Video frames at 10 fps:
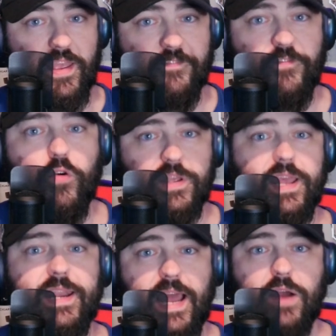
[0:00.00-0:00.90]

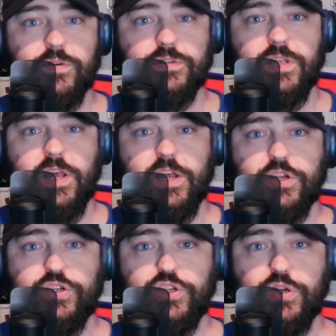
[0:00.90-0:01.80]
48 hours
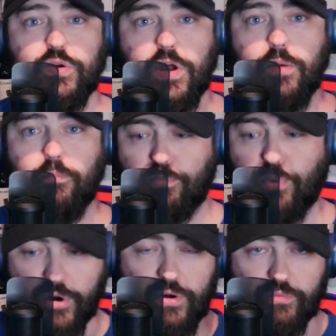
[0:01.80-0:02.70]
to
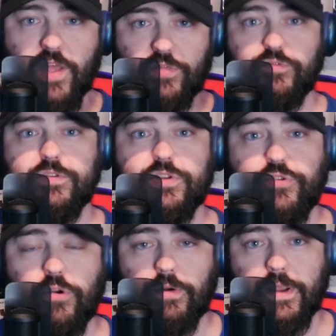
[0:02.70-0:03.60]
burn right through the
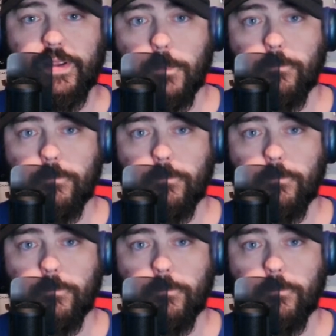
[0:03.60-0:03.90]
story.